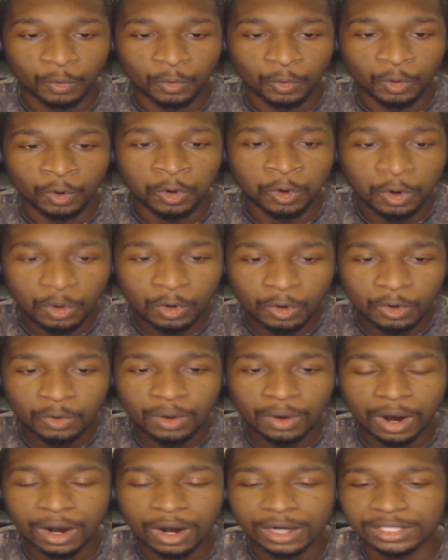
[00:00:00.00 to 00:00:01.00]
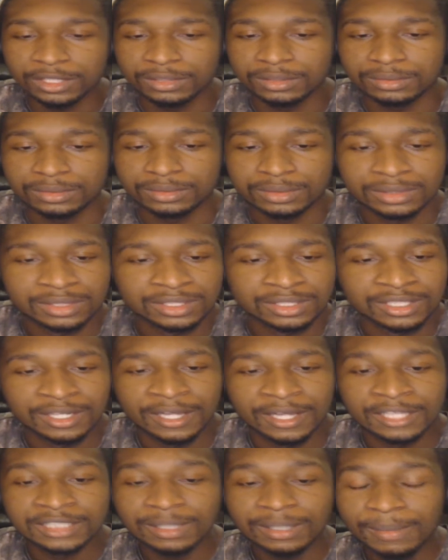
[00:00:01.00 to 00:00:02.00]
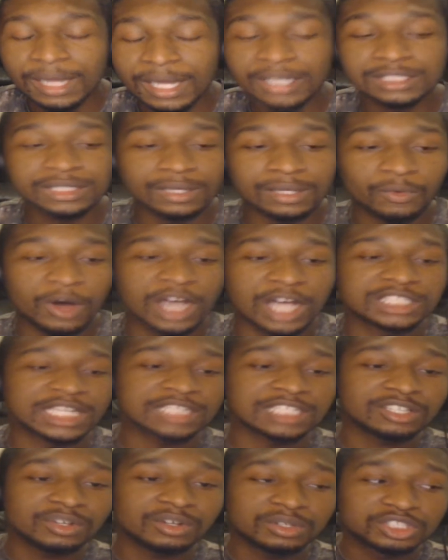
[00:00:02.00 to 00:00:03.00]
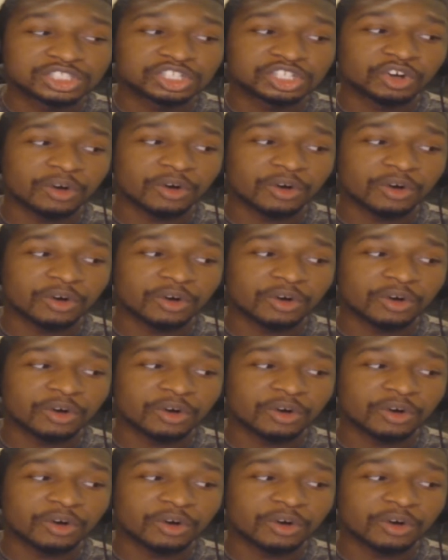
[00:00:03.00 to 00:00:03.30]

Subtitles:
who are you? Watch, that's gonna show